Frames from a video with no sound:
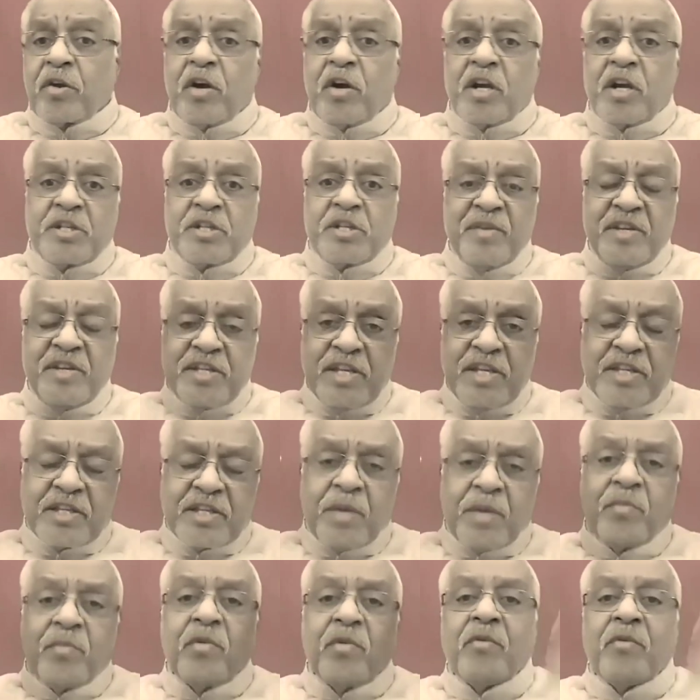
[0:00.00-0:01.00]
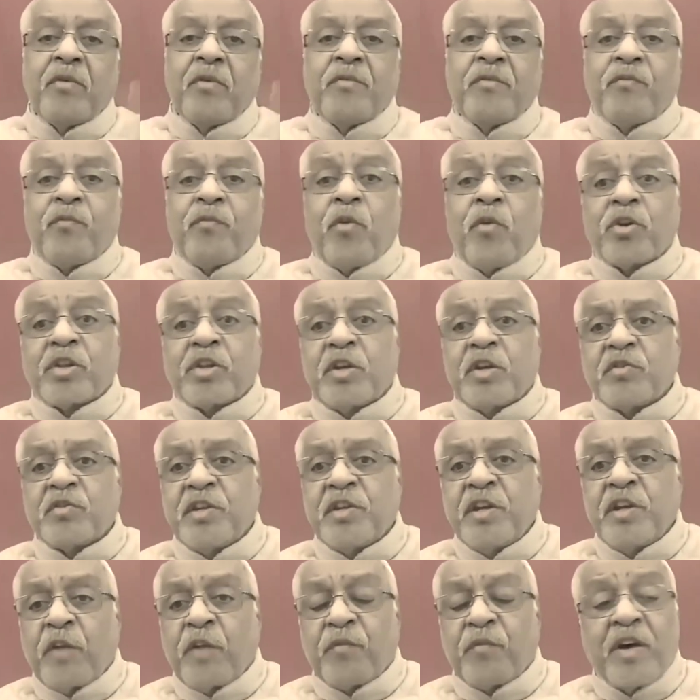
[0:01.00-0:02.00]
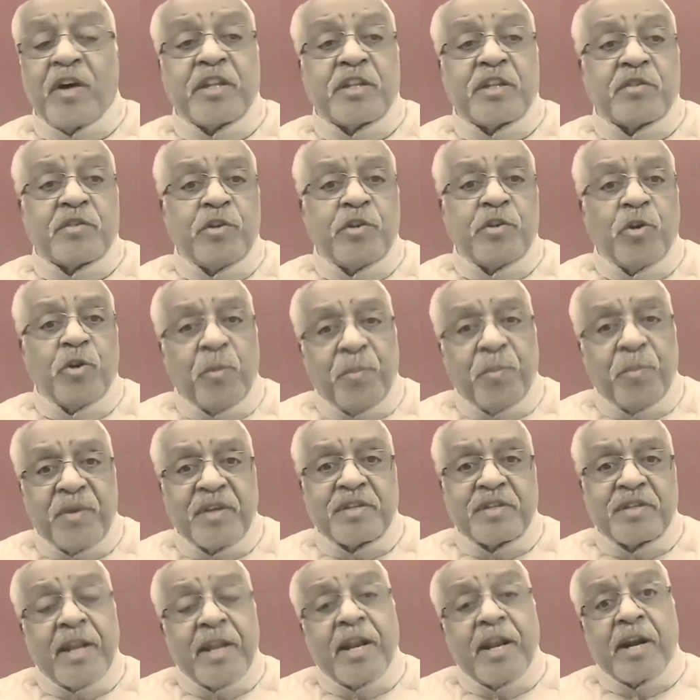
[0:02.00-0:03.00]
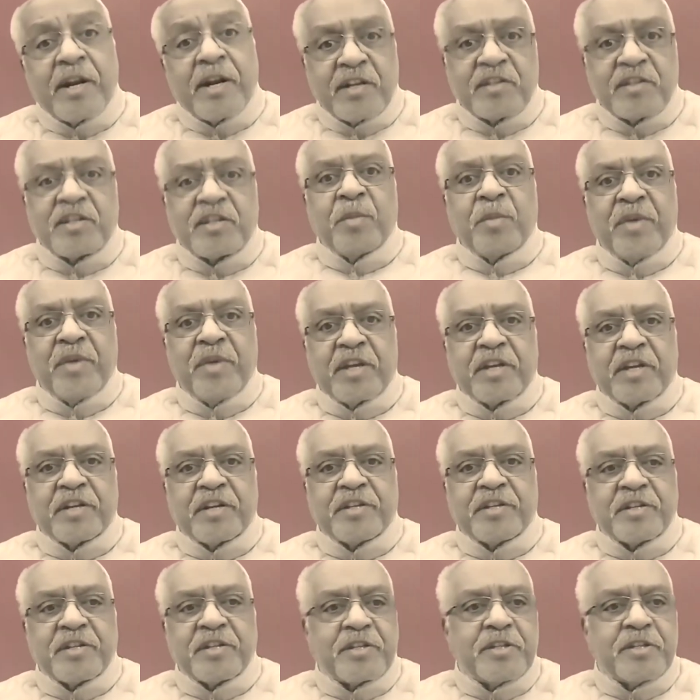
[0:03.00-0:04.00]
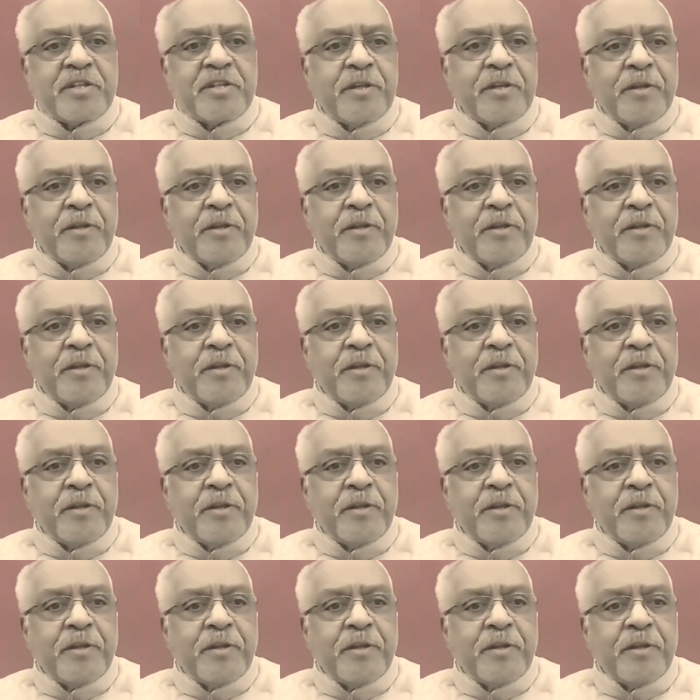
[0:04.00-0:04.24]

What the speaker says: have cost him easily some 4,000 or 5,000 rupees and unnecessary medication.